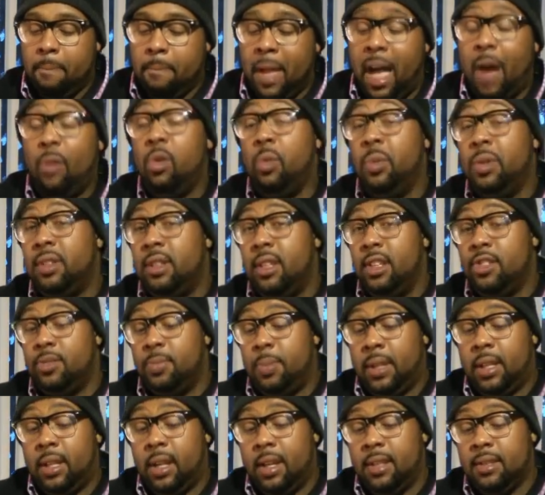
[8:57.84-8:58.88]
I went with this
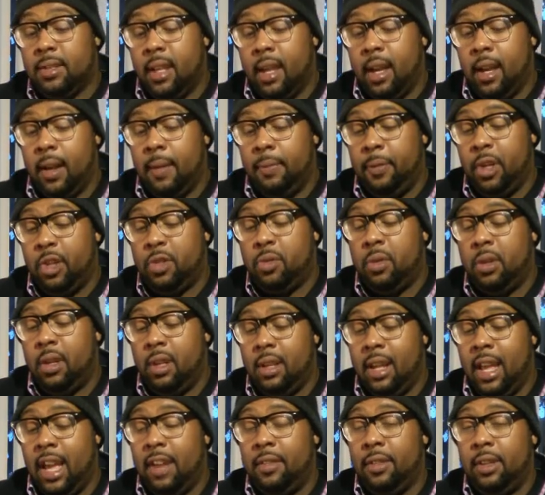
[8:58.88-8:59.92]
because this one
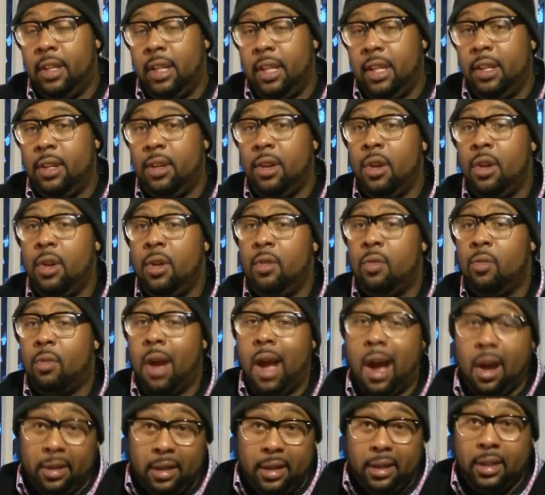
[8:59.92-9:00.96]
doesn't have any
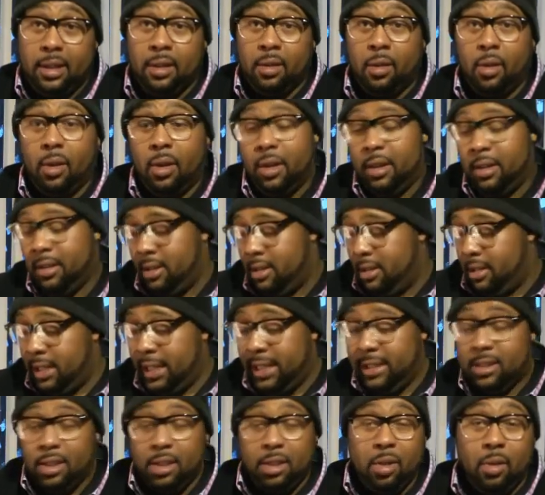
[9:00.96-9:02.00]
routing or
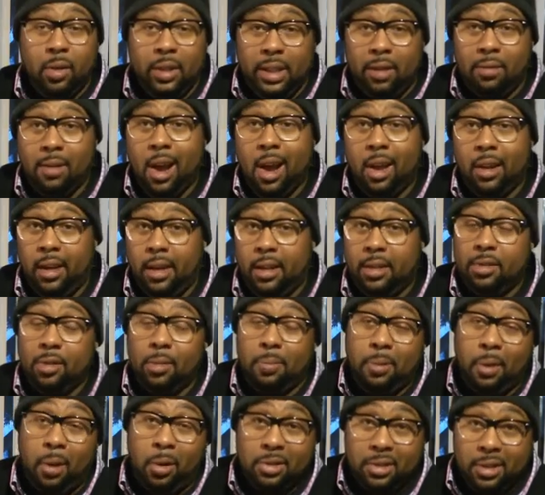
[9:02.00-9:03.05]
need to do any routing.
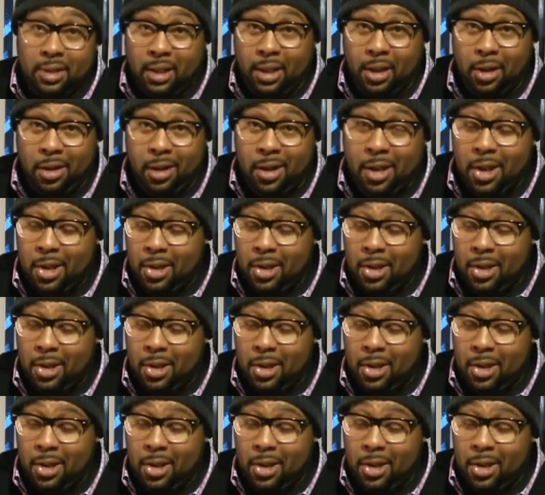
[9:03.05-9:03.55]
Supposedly.